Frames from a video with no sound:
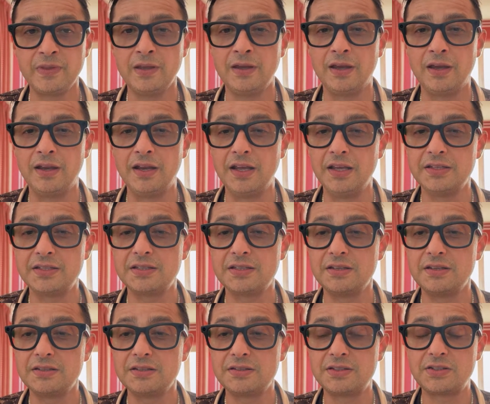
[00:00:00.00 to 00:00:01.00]
It is
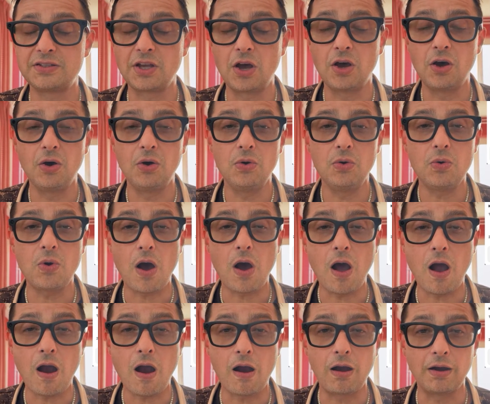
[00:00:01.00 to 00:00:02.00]
so
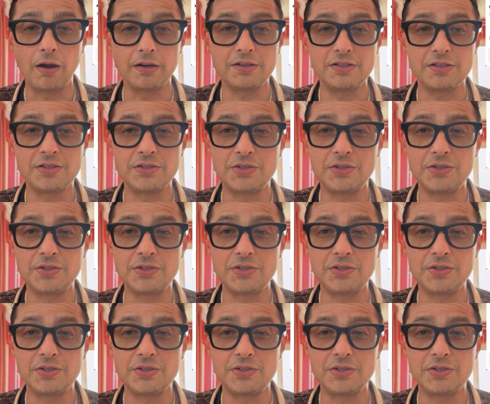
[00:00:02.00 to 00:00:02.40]
hard